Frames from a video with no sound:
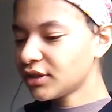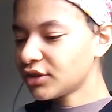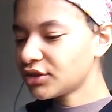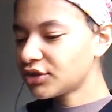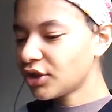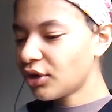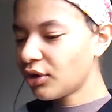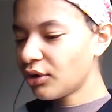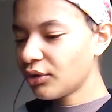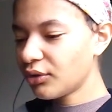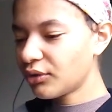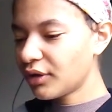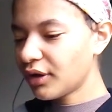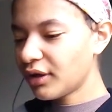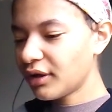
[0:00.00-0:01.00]

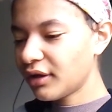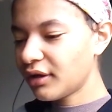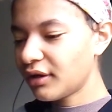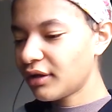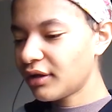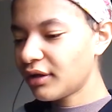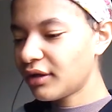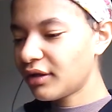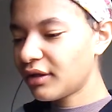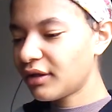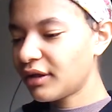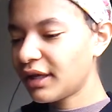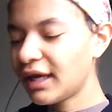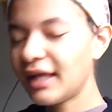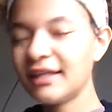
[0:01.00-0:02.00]
So
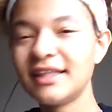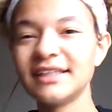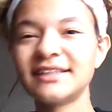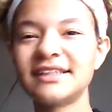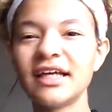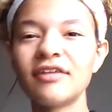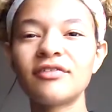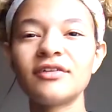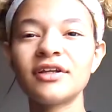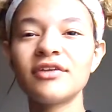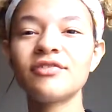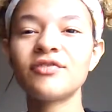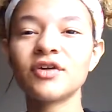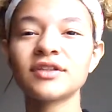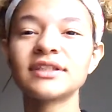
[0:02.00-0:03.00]
this definitely
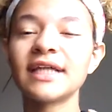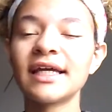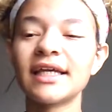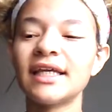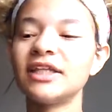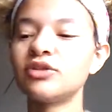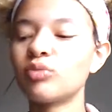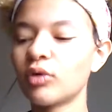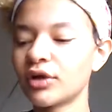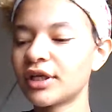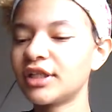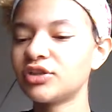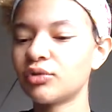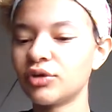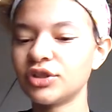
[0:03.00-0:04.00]
feels like he's
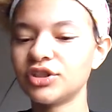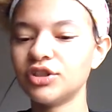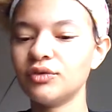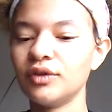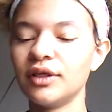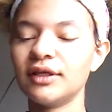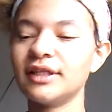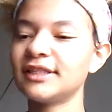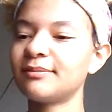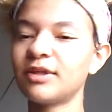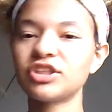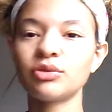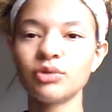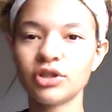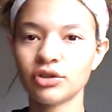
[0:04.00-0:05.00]
working towards union,
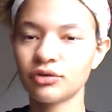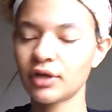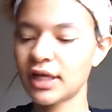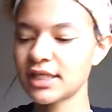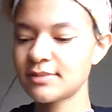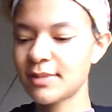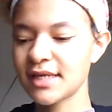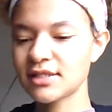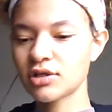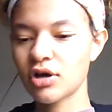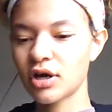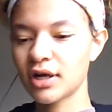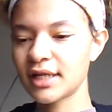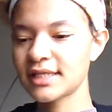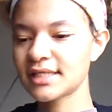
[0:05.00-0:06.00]
especially with the create space
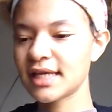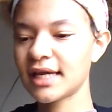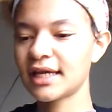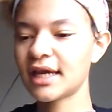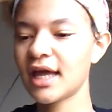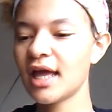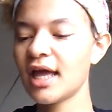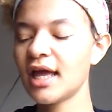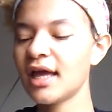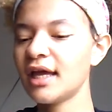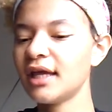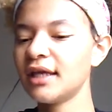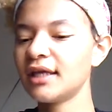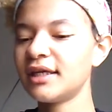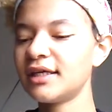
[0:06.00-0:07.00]
card. It's like
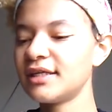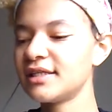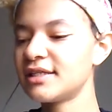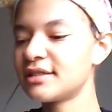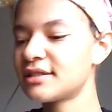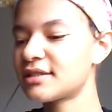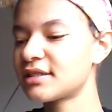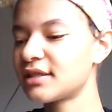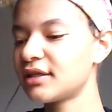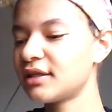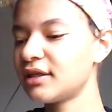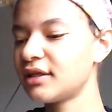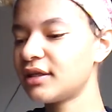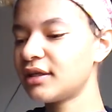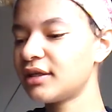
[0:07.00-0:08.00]
he
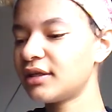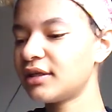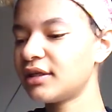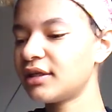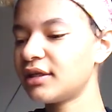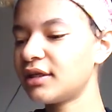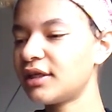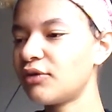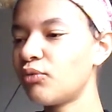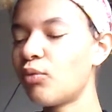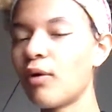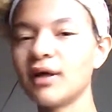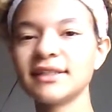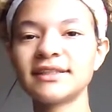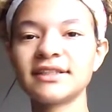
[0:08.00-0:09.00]

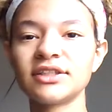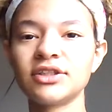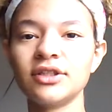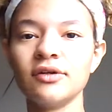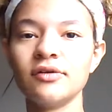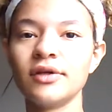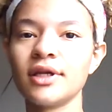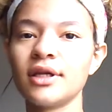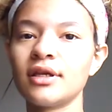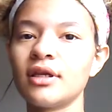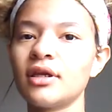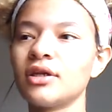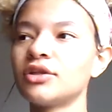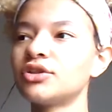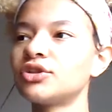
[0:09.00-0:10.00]
wants this
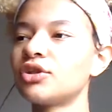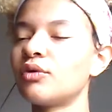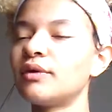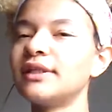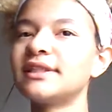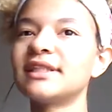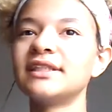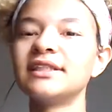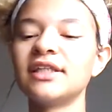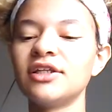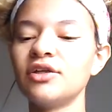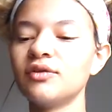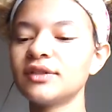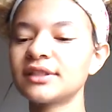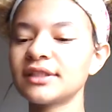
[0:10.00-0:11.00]
union, so he's
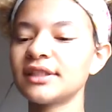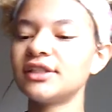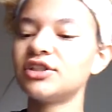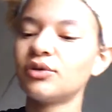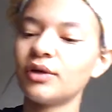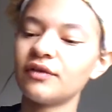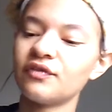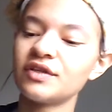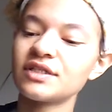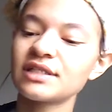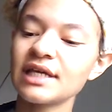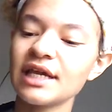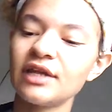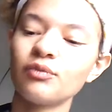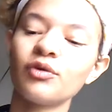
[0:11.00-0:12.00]
continuously doing this
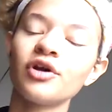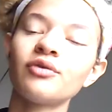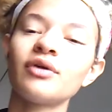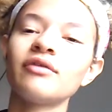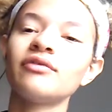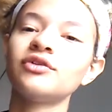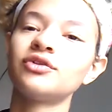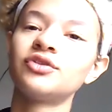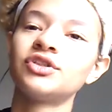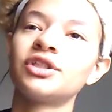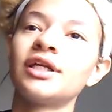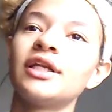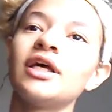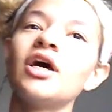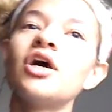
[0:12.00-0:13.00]
inward
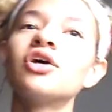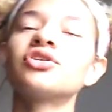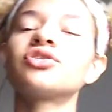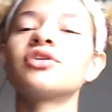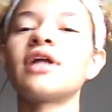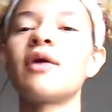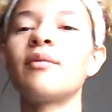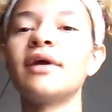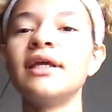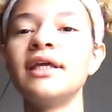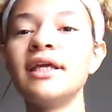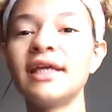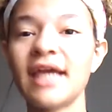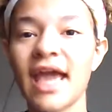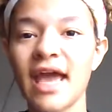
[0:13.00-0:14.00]
revolution so that way
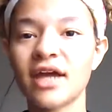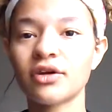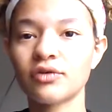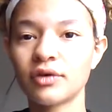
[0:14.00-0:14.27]
he can